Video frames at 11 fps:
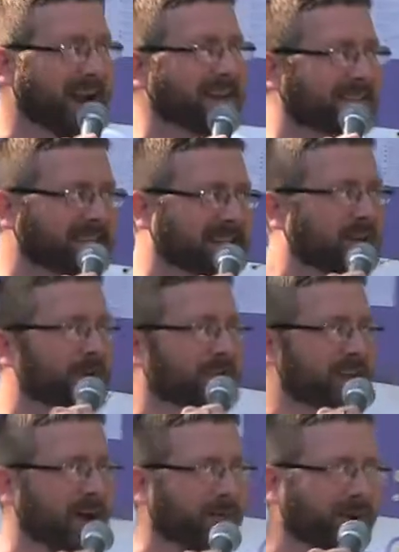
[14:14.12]
I can see
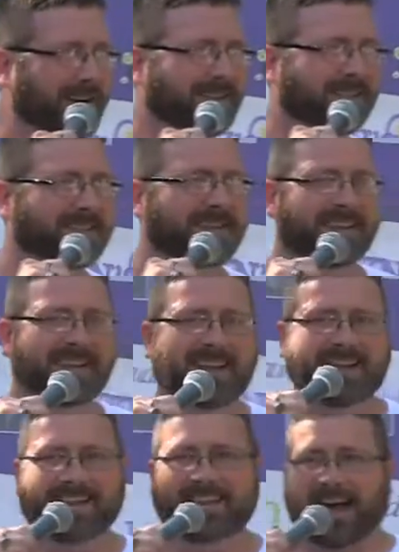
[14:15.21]
what that was.
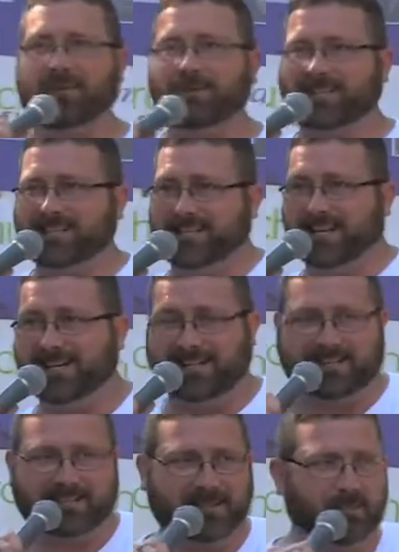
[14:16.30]
That was
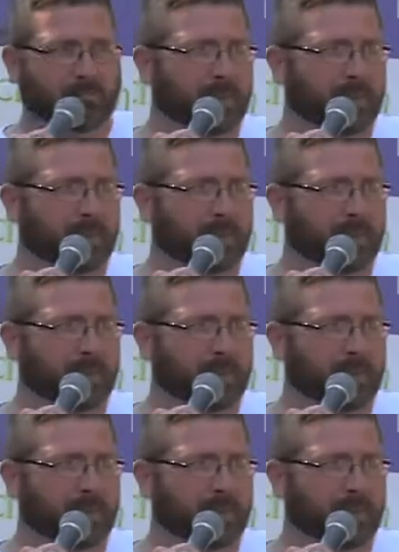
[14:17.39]
Jesus